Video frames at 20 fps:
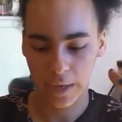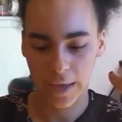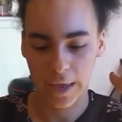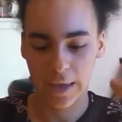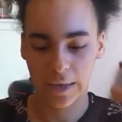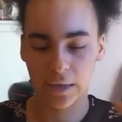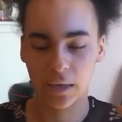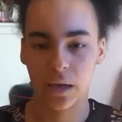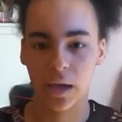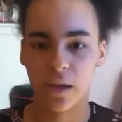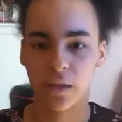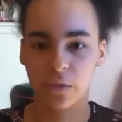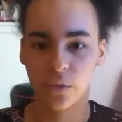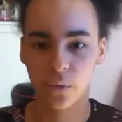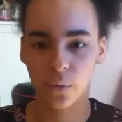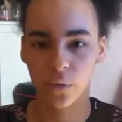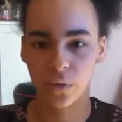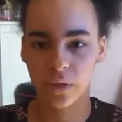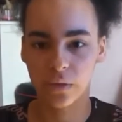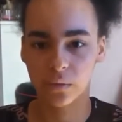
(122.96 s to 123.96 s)
Again, I
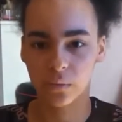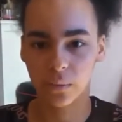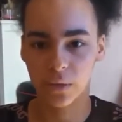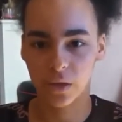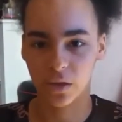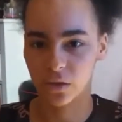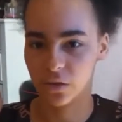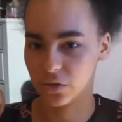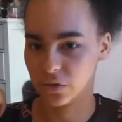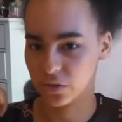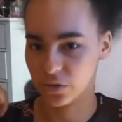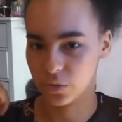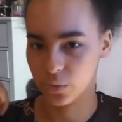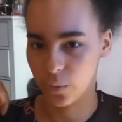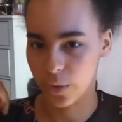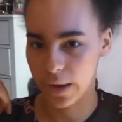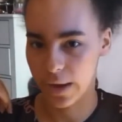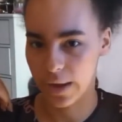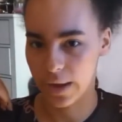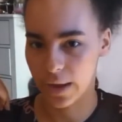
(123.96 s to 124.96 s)
thought this would be good just to
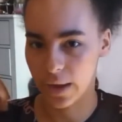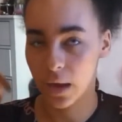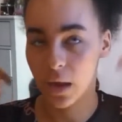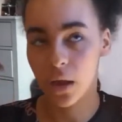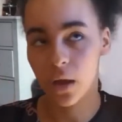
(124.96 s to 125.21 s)
wear